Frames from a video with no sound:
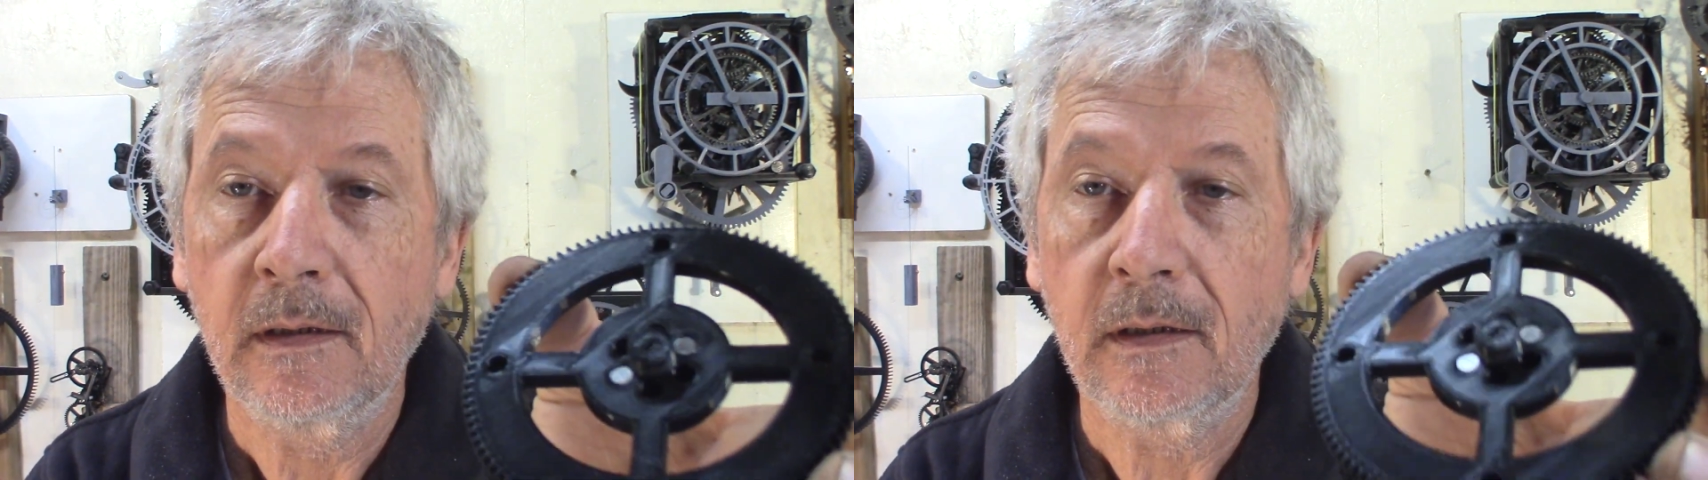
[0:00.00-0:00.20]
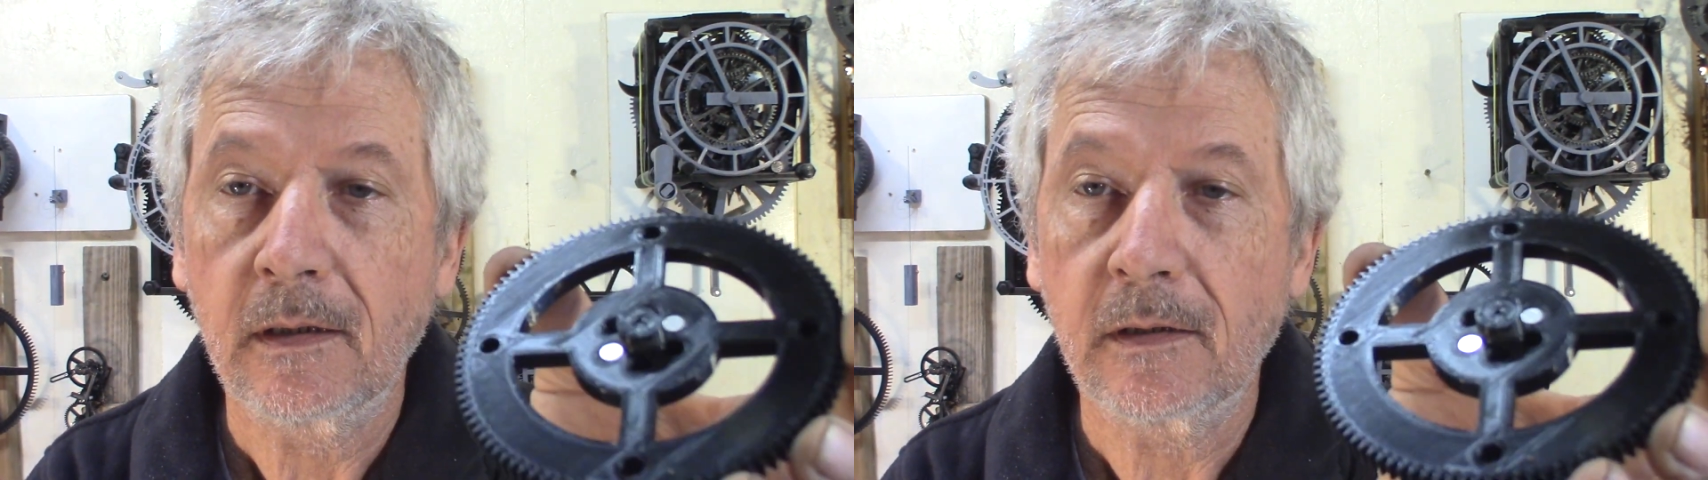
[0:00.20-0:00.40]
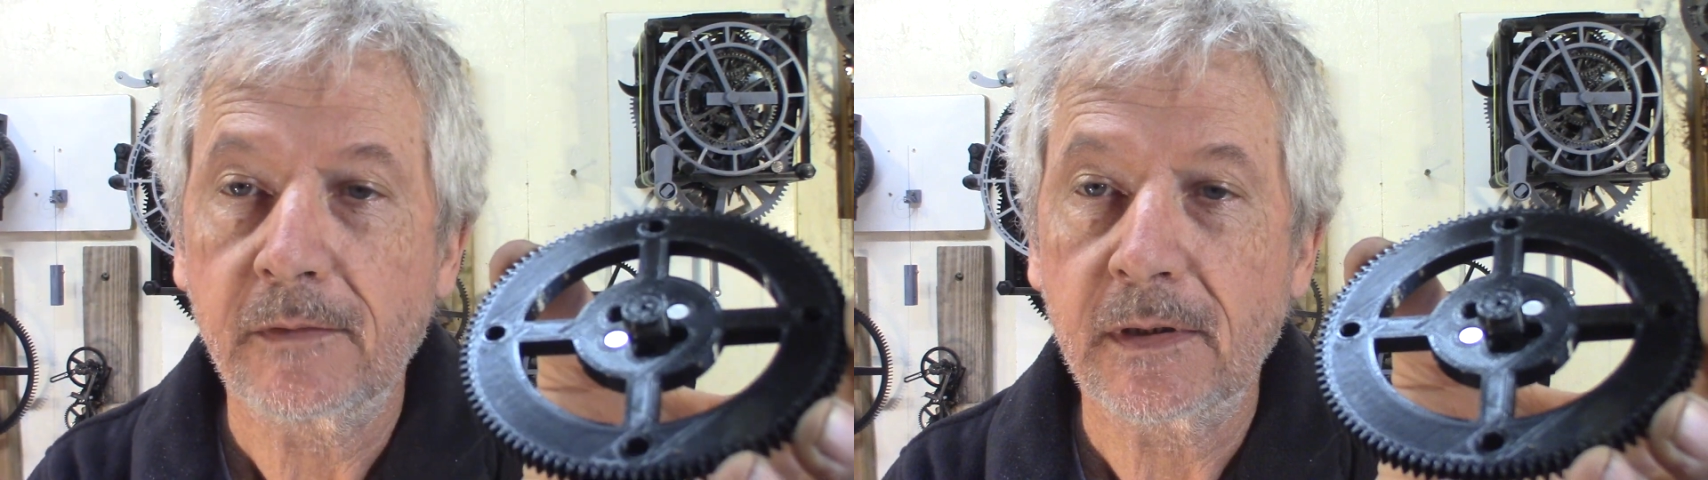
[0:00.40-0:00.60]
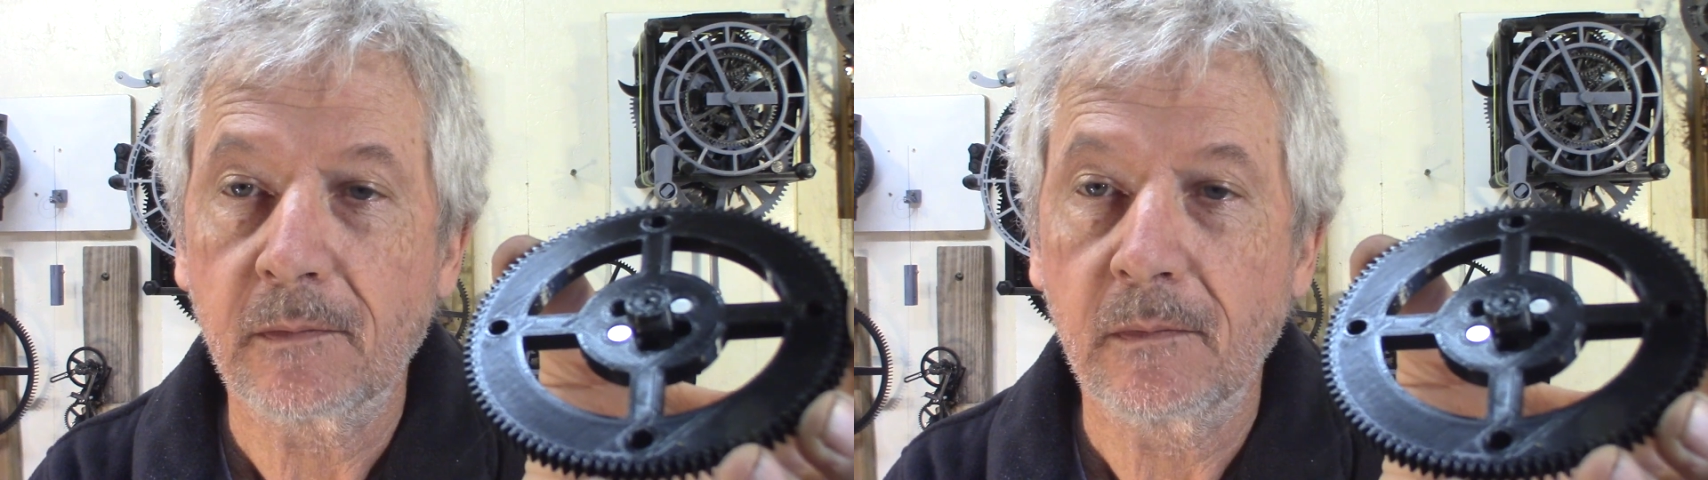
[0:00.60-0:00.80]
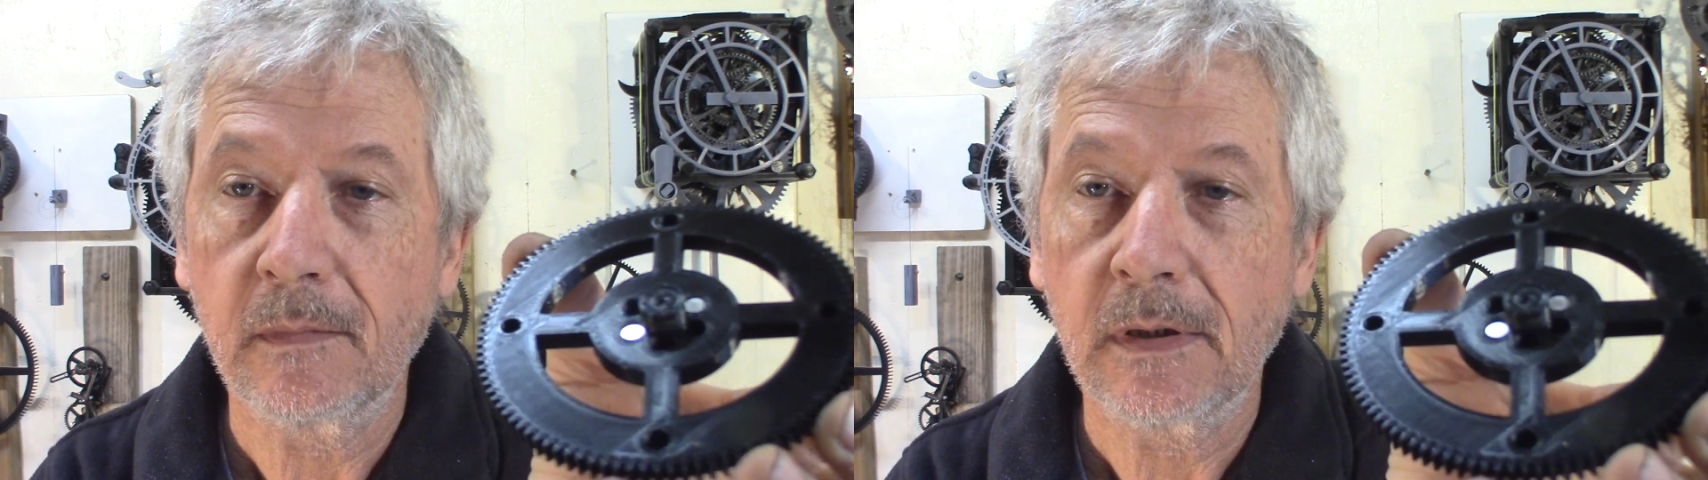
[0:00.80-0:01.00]
I have
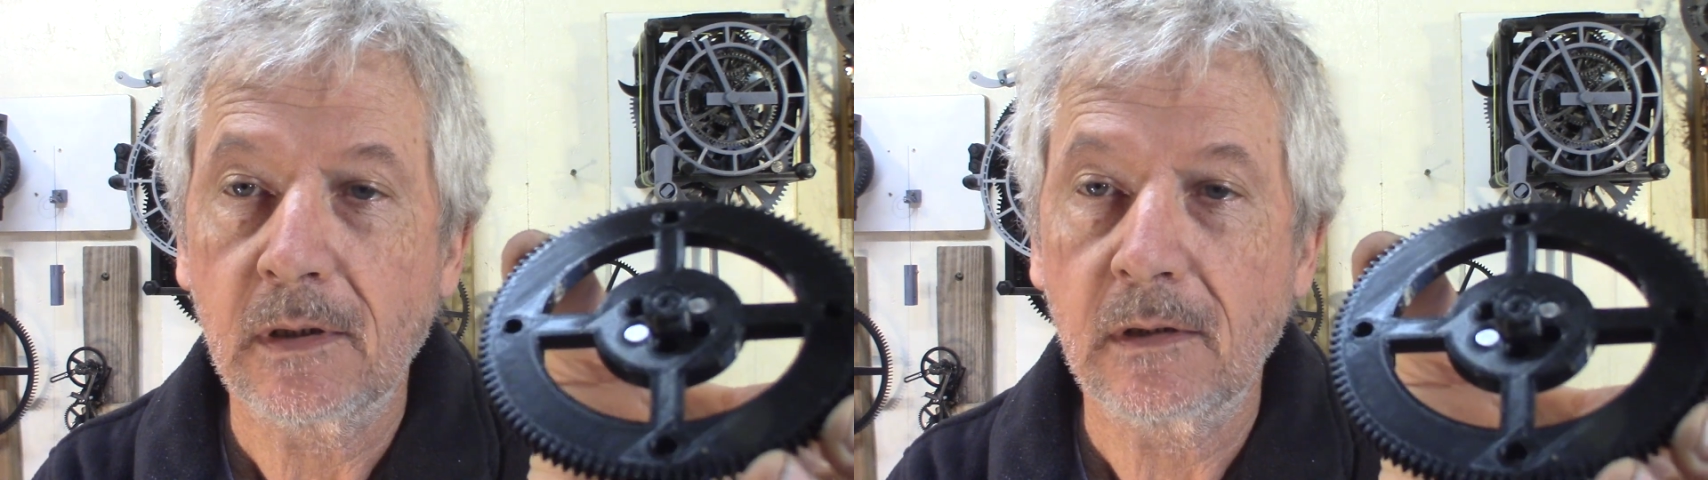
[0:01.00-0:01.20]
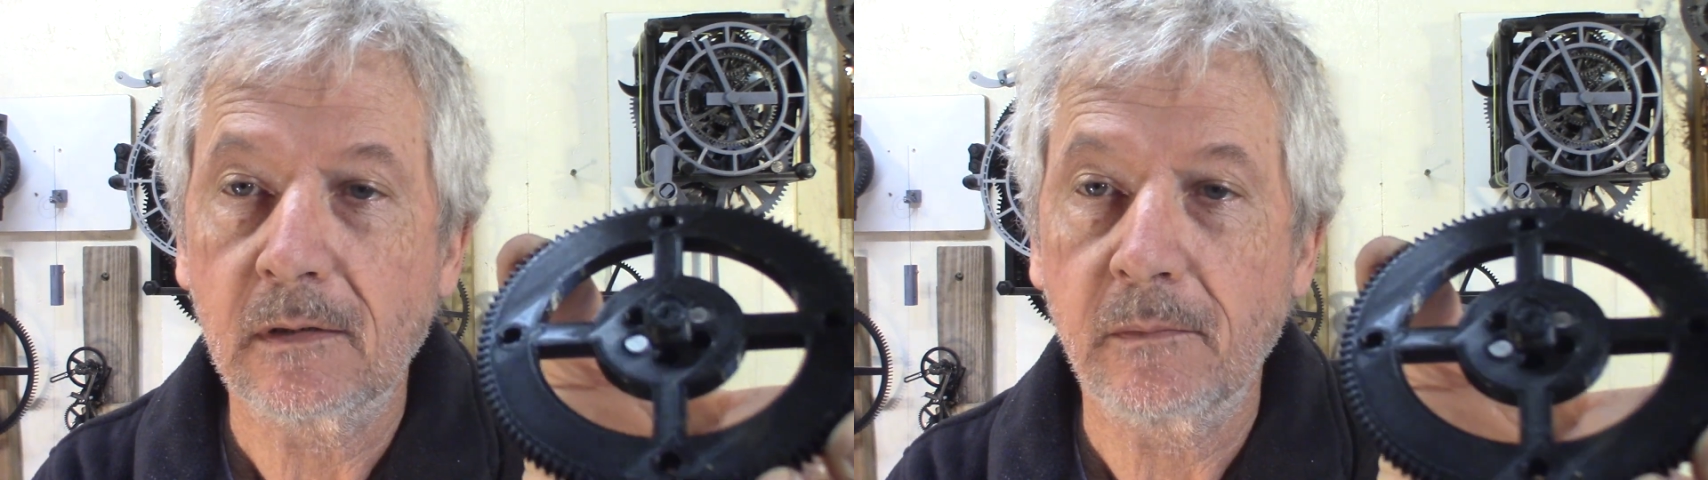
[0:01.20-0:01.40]
some little